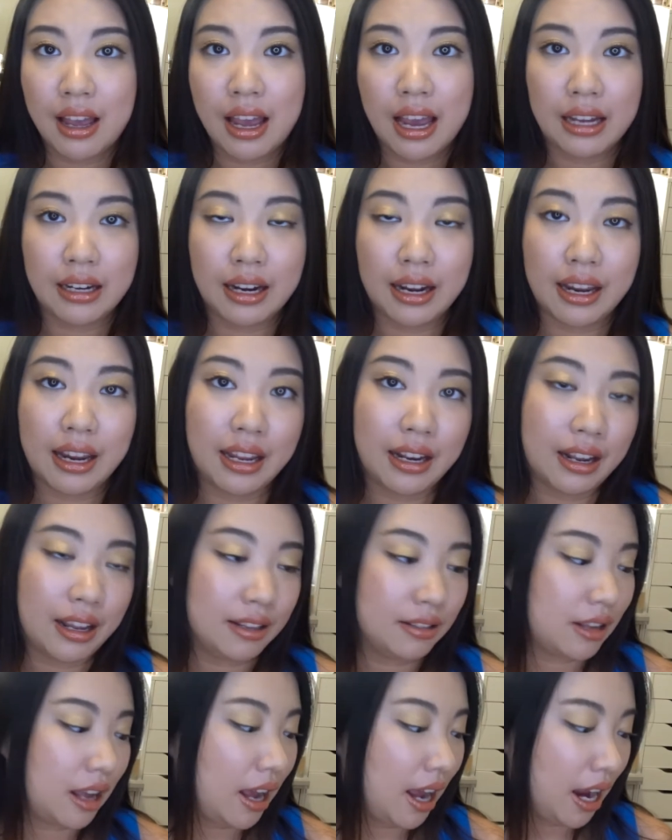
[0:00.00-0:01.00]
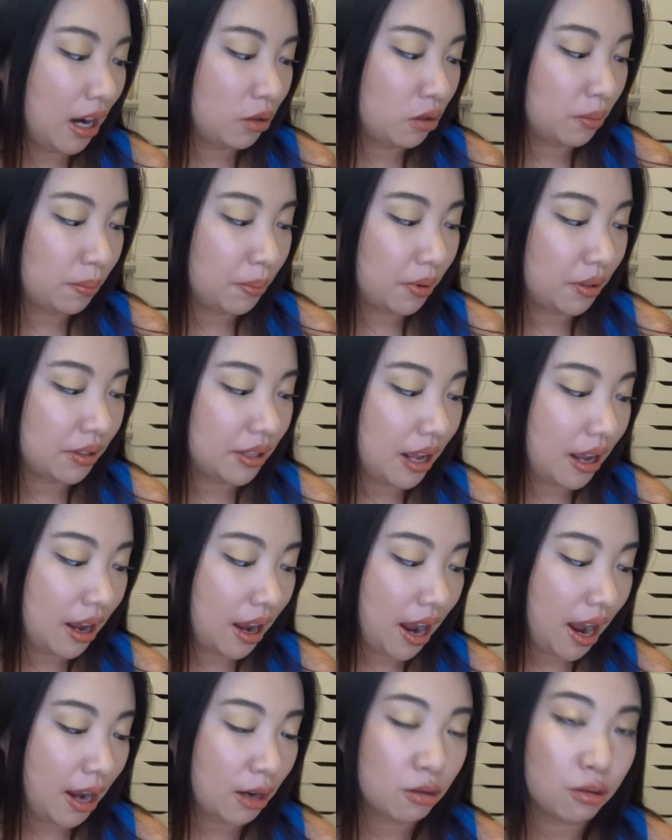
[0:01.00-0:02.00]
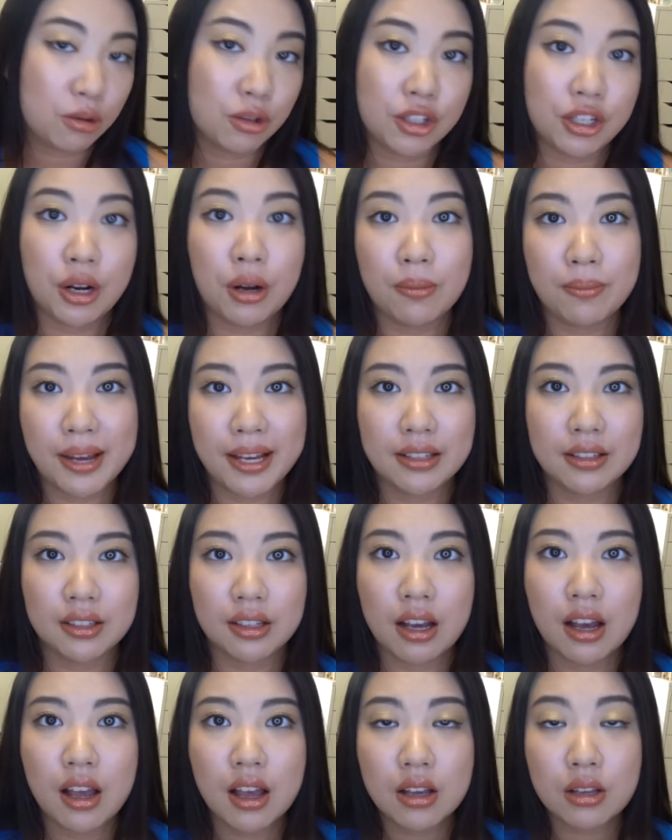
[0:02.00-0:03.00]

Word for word: and it is 100% hydrogel mask.